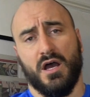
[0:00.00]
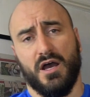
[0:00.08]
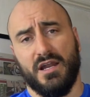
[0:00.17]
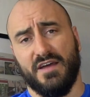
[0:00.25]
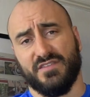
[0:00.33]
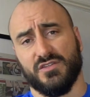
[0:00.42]

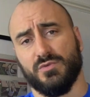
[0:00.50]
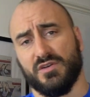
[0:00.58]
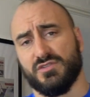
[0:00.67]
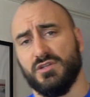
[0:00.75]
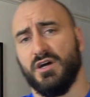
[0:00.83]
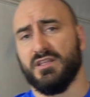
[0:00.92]
I left in
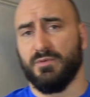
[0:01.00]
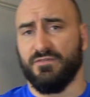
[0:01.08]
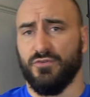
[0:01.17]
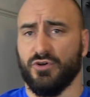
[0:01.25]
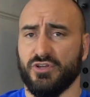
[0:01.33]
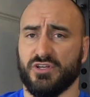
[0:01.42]
2009, did about
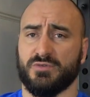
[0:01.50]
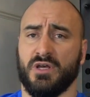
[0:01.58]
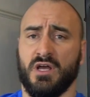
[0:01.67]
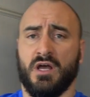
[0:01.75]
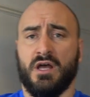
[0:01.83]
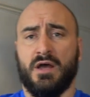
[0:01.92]
4 years,
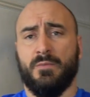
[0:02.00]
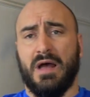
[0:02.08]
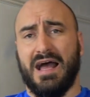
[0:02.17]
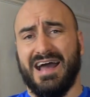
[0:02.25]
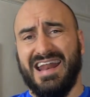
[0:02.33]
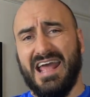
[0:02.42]

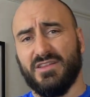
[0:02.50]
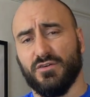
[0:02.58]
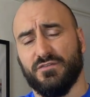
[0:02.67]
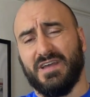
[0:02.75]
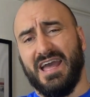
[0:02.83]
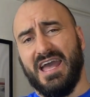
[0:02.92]
and don't
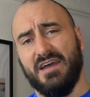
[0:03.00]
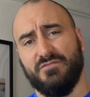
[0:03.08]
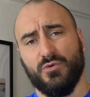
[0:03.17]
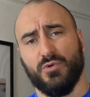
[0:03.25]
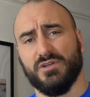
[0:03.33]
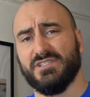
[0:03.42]
forget,
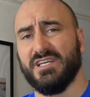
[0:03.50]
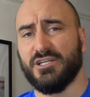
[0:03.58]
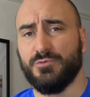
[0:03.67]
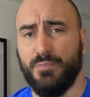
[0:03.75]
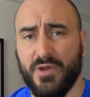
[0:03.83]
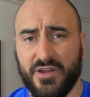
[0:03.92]
everyone's
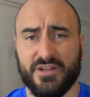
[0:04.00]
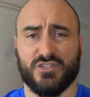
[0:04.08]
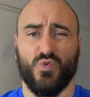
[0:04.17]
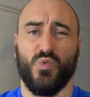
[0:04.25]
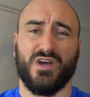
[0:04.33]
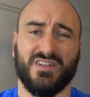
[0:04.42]

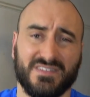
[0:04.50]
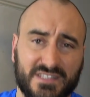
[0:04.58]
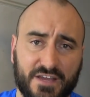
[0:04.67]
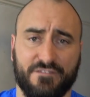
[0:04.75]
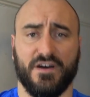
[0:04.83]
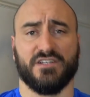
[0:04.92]
experience will
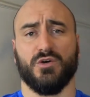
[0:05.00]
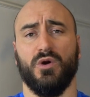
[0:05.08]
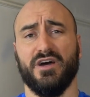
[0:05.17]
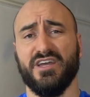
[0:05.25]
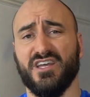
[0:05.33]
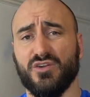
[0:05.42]
differ, so
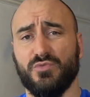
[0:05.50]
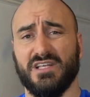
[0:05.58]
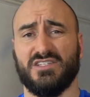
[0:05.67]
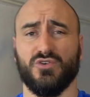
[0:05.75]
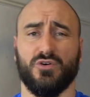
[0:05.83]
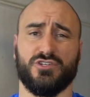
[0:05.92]
I can only
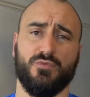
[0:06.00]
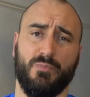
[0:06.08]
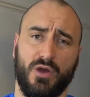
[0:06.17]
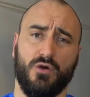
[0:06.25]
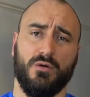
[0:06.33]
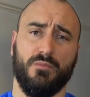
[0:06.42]
talk to you
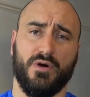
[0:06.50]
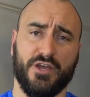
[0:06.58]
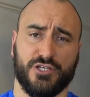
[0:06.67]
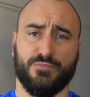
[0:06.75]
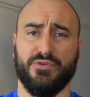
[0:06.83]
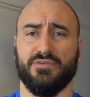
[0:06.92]
about my
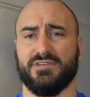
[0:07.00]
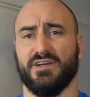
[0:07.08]
experience.